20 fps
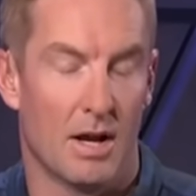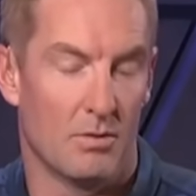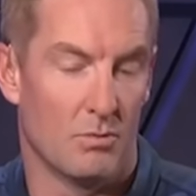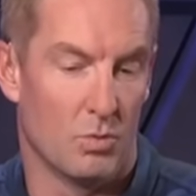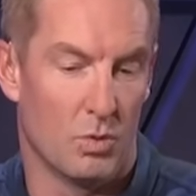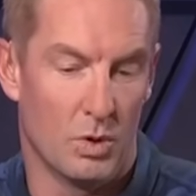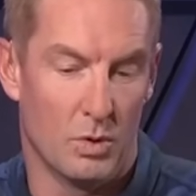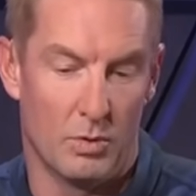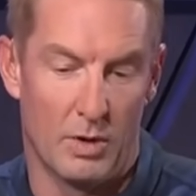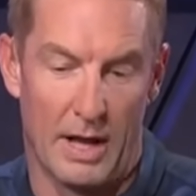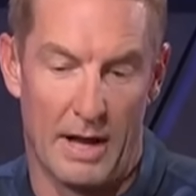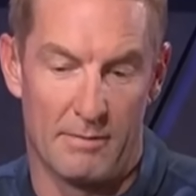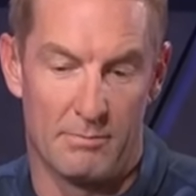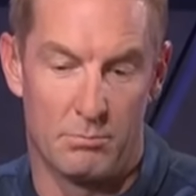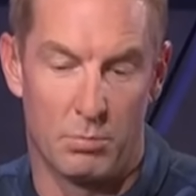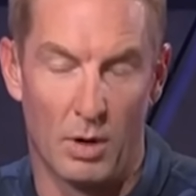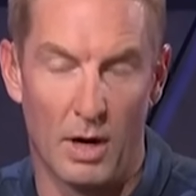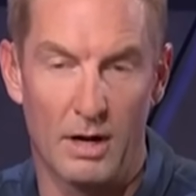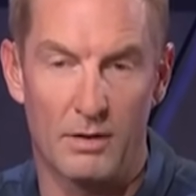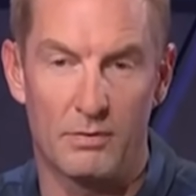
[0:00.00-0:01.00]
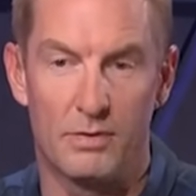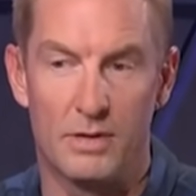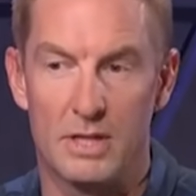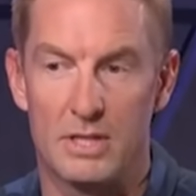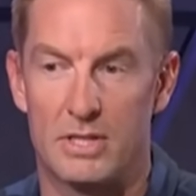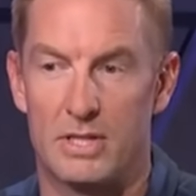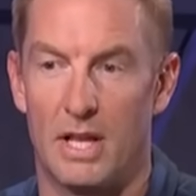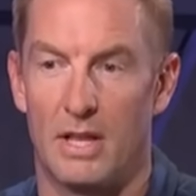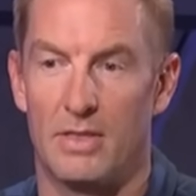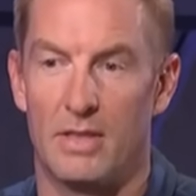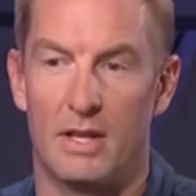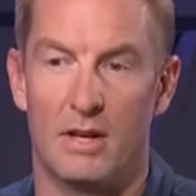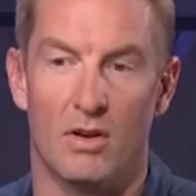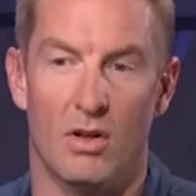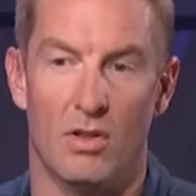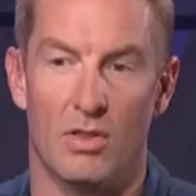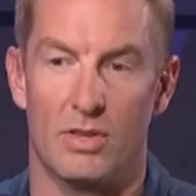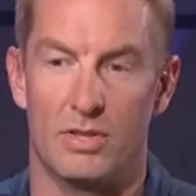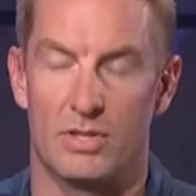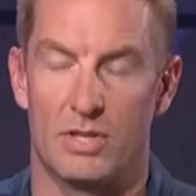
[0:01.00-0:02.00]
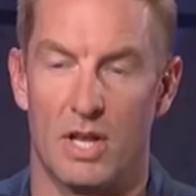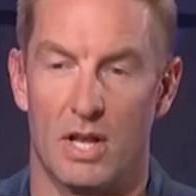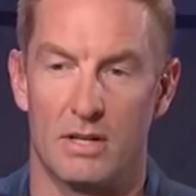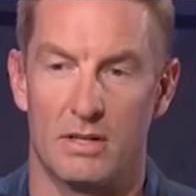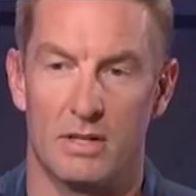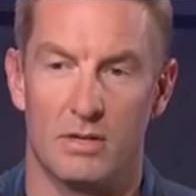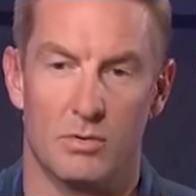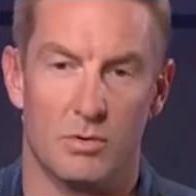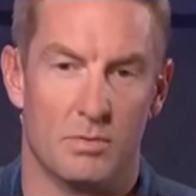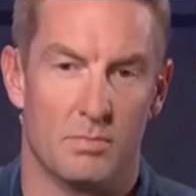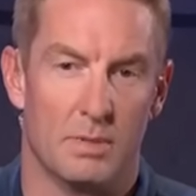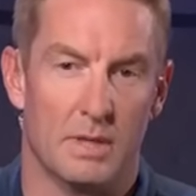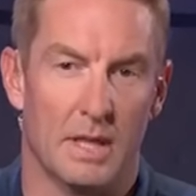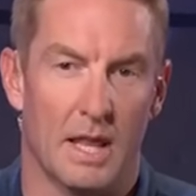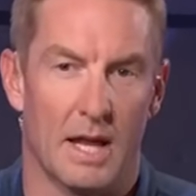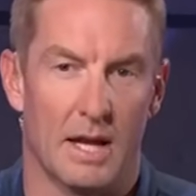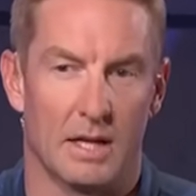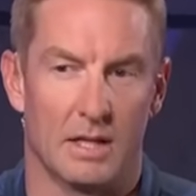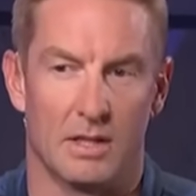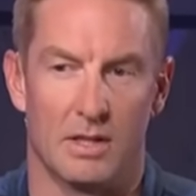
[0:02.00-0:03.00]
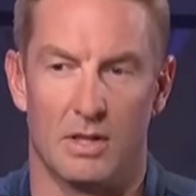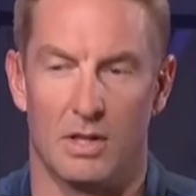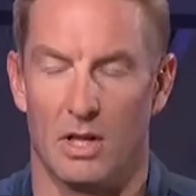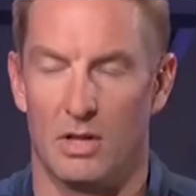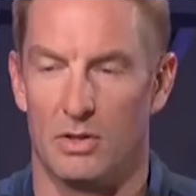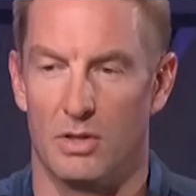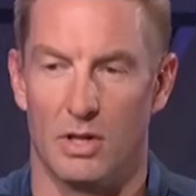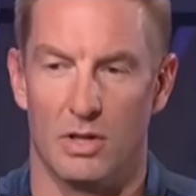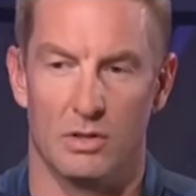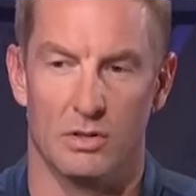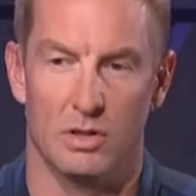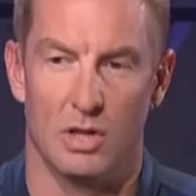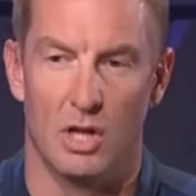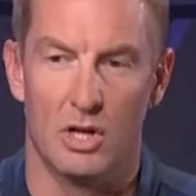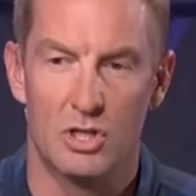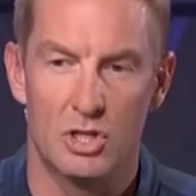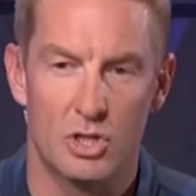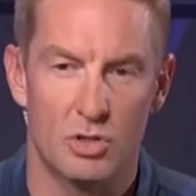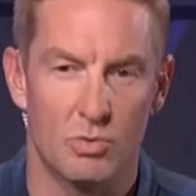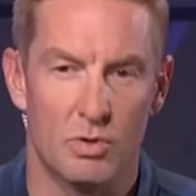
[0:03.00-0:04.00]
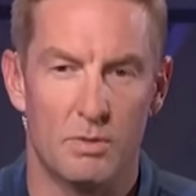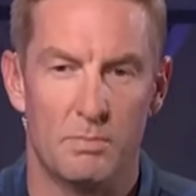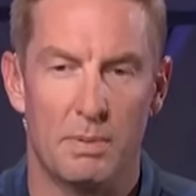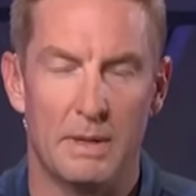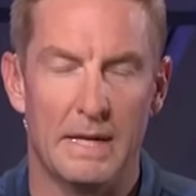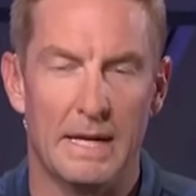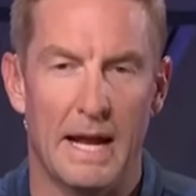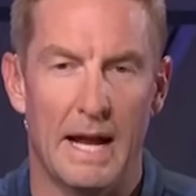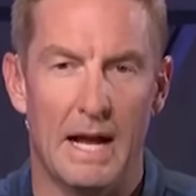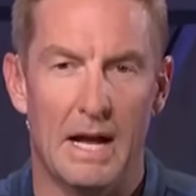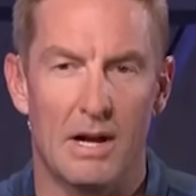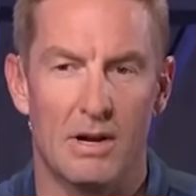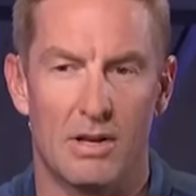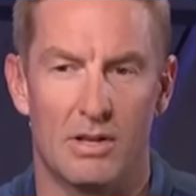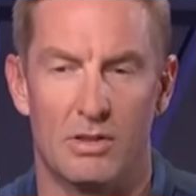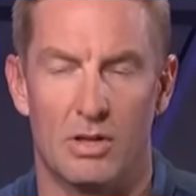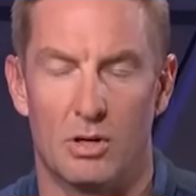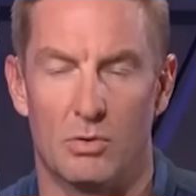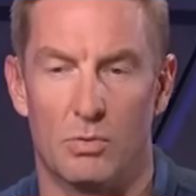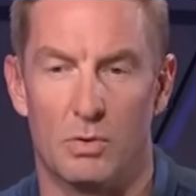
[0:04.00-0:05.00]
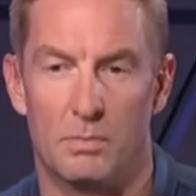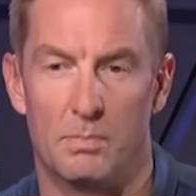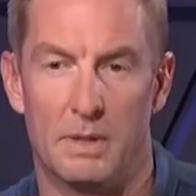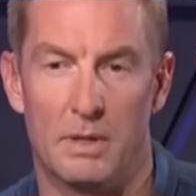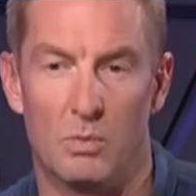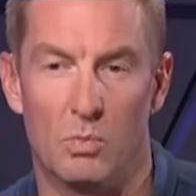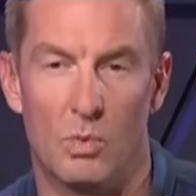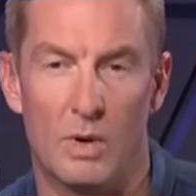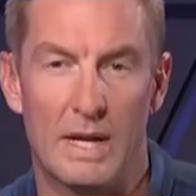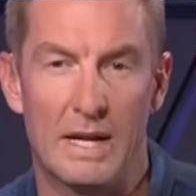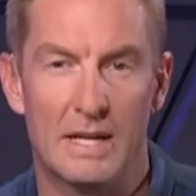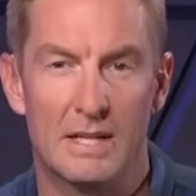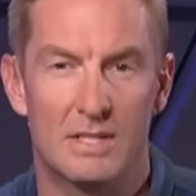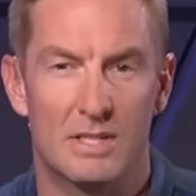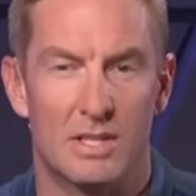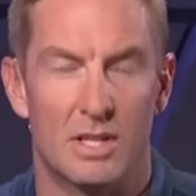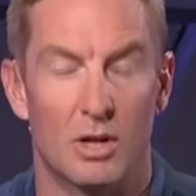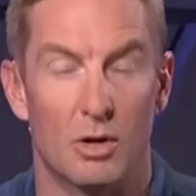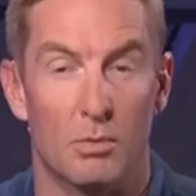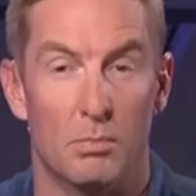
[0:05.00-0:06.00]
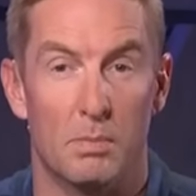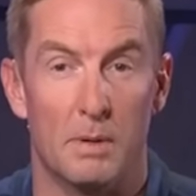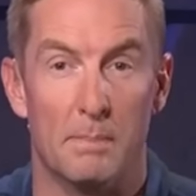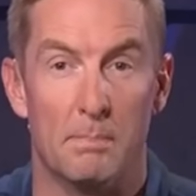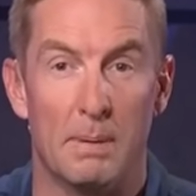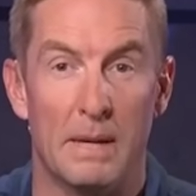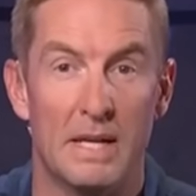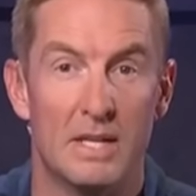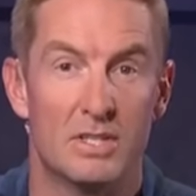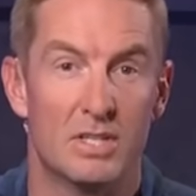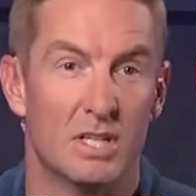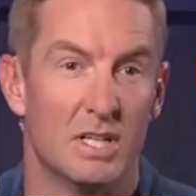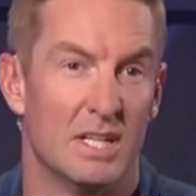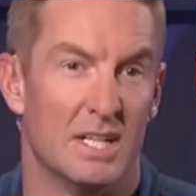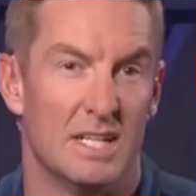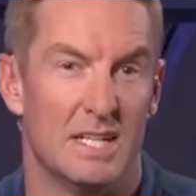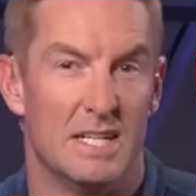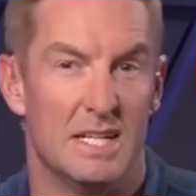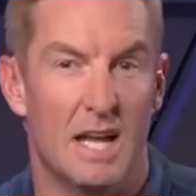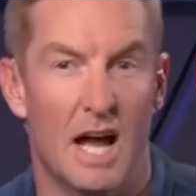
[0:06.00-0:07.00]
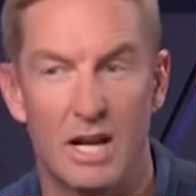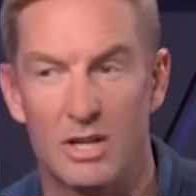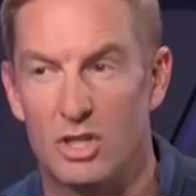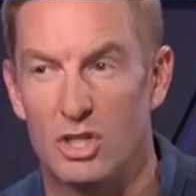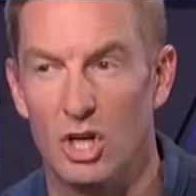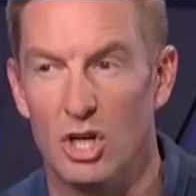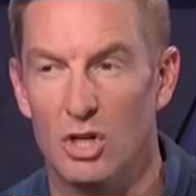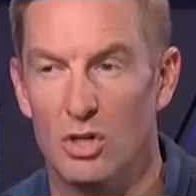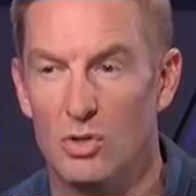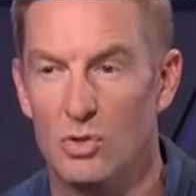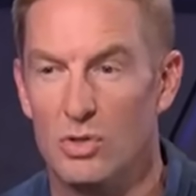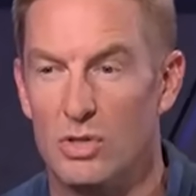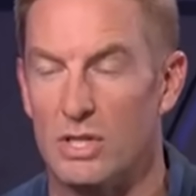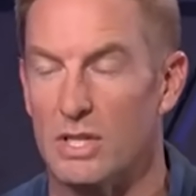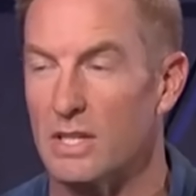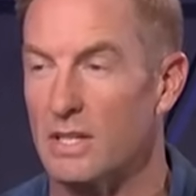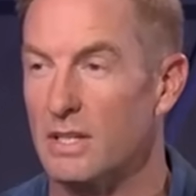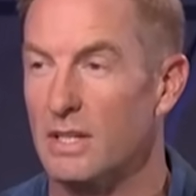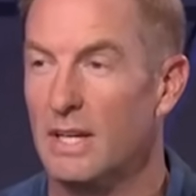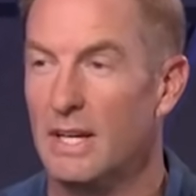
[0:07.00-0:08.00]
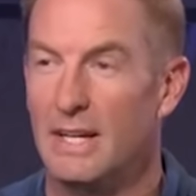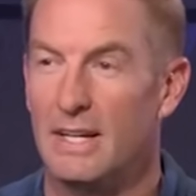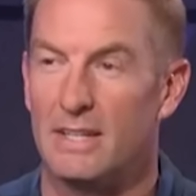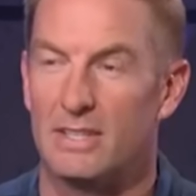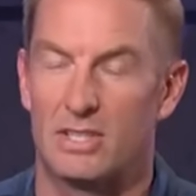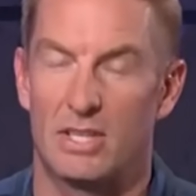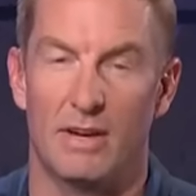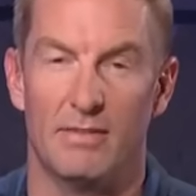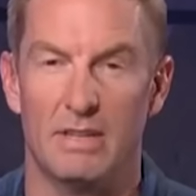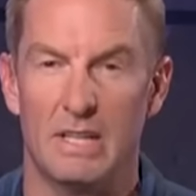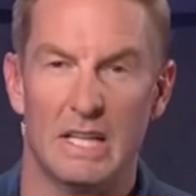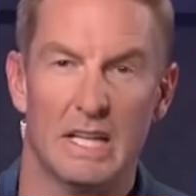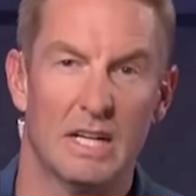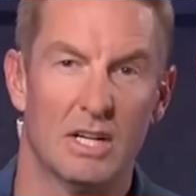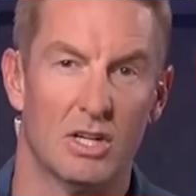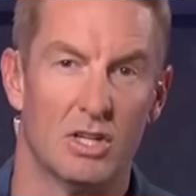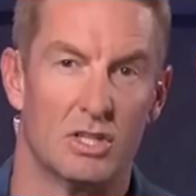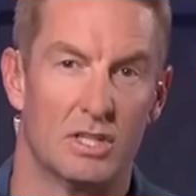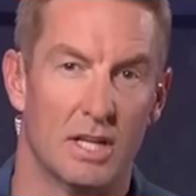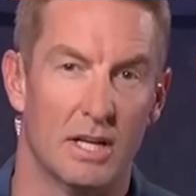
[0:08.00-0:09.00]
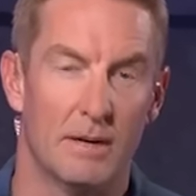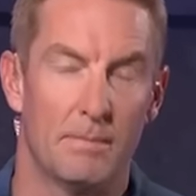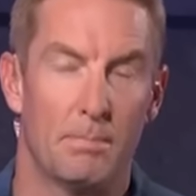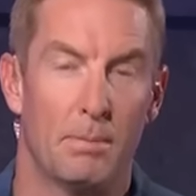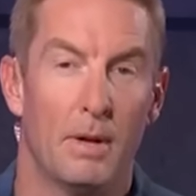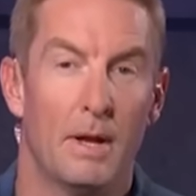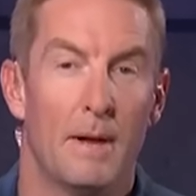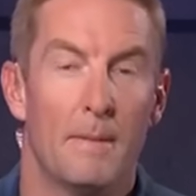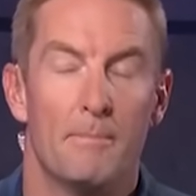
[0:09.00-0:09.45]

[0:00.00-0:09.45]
we would have breakfast, and then all of a sudden, it would be like the lunch would be out, and there would be wings, and there would be pizza and nachos and seven-layer dip.